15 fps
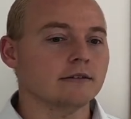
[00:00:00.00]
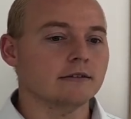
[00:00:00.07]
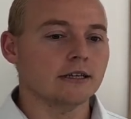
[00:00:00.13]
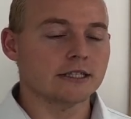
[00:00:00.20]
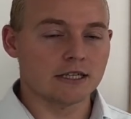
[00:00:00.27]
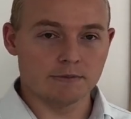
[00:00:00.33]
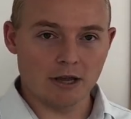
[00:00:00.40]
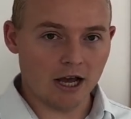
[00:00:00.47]

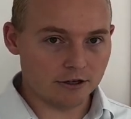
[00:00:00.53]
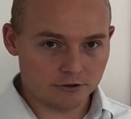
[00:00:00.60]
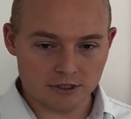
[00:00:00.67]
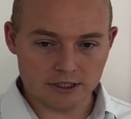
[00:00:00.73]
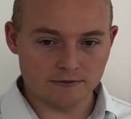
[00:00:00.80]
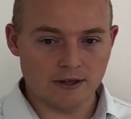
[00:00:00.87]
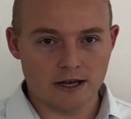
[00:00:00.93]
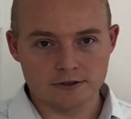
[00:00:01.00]
It's gonna be hundreds
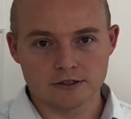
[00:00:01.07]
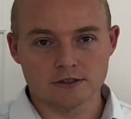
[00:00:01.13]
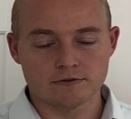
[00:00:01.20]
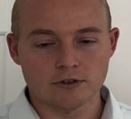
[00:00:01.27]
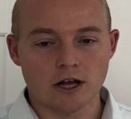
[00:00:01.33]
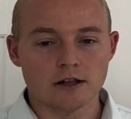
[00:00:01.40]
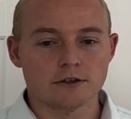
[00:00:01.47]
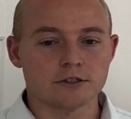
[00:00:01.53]
of thousands of
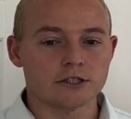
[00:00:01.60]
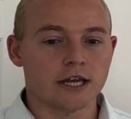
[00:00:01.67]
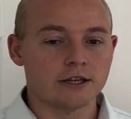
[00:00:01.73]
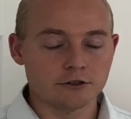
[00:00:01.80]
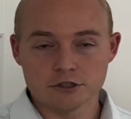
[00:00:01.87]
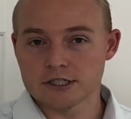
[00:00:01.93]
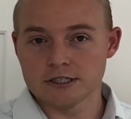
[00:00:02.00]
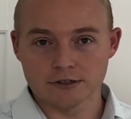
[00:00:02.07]
dollars and
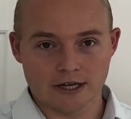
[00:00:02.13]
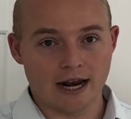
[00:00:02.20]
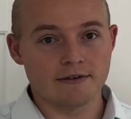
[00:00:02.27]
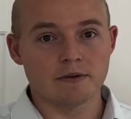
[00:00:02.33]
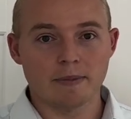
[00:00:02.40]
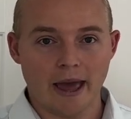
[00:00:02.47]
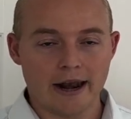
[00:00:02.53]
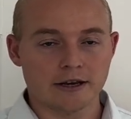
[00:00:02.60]
you're still gonna have a
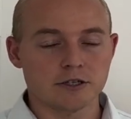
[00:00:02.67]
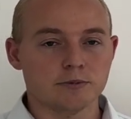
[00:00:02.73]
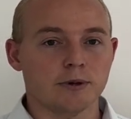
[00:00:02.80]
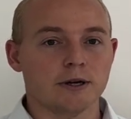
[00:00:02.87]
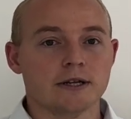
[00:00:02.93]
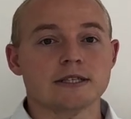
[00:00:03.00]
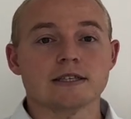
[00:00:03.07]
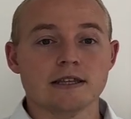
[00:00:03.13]
bad
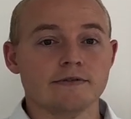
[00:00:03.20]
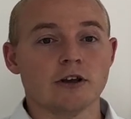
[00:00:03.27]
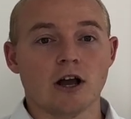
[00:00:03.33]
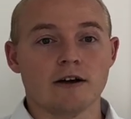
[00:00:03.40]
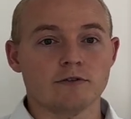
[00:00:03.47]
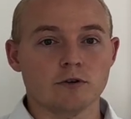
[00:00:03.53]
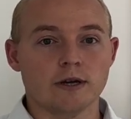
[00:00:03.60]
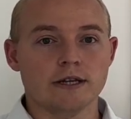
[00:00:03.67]
experience living
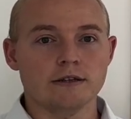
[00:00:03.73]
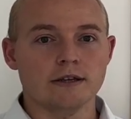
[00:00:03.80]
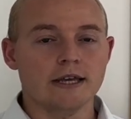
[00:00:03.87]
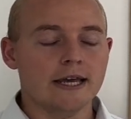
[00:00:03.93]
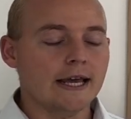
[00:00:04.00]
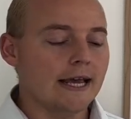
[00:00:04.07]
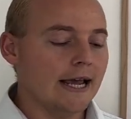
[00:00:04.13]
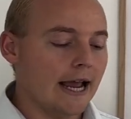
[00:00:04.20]
off grid.
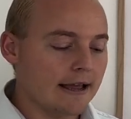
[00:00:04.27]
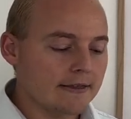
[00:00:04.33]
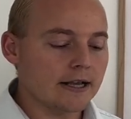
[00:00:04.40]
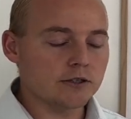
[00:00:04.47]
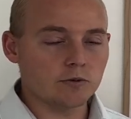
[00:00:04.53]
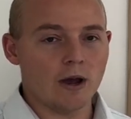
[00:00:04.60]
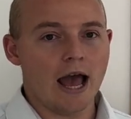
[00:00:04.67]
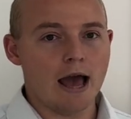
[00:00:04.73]
And
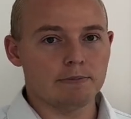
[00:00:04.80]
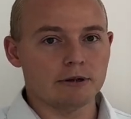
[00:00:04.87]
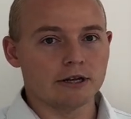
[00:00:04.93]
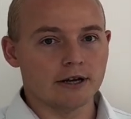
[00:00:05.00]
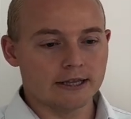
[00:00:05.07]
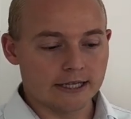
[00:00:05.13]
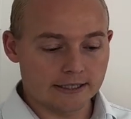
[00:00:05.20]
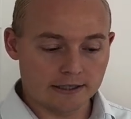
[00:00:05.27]
that's what happened
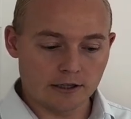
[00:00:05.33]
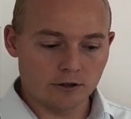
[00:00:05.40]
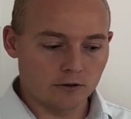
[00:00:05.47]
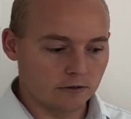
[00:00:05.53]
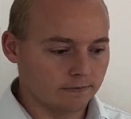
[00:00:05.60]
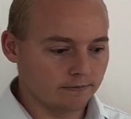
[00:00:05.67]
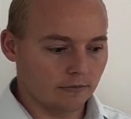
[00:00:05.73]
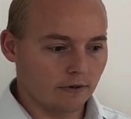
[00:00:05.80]
on this
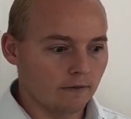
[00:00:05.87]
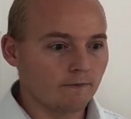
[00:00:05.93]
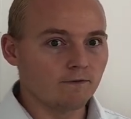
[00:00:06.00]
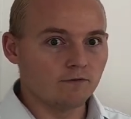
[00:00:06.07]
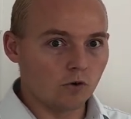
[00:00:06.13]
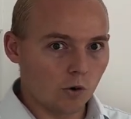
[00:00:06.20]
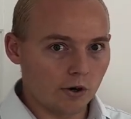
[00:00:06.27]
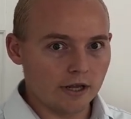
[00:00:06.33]
little
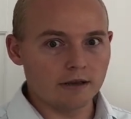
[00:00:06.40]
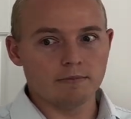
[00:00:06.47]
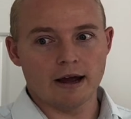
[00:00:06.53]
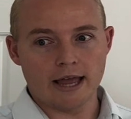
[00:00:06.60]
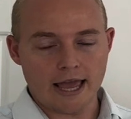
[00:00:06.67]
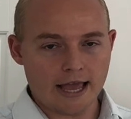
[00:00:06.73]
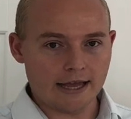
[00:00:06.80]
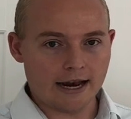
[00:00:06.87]
40 by
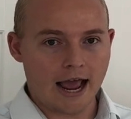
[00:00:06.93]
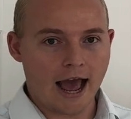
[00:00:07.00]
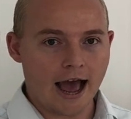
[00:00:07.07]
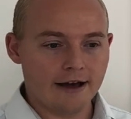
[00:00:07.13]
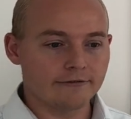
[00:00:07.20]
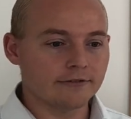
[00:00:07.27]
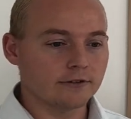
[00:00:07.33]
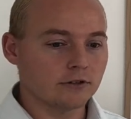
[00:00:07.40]

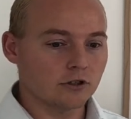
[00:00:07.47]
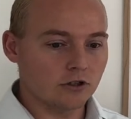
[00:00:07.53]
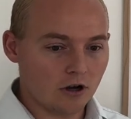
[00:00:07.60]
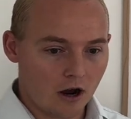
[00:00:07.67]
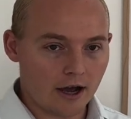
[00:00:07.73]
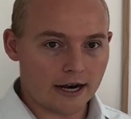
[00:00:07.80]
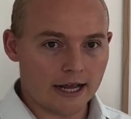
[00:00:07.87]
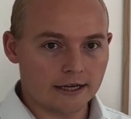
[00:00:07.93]
8.5
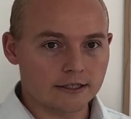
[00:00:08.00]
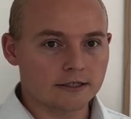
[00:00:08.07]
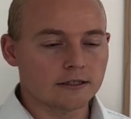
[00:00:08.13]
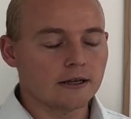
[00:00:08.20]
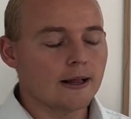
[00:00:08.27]
Connex.